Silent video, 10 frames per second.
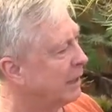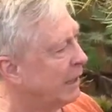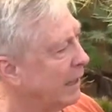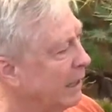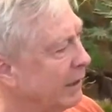
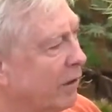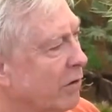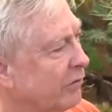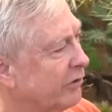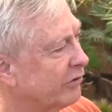And I
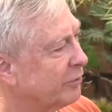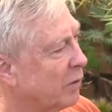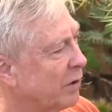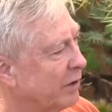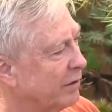noticed this
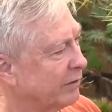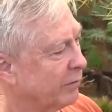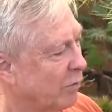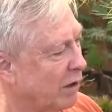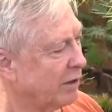morning that the
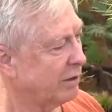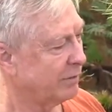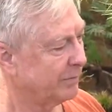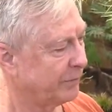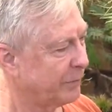one
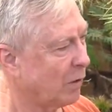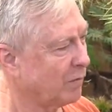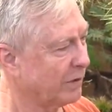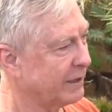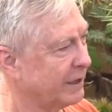
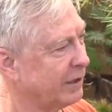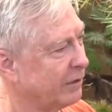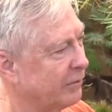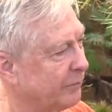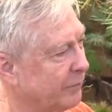over here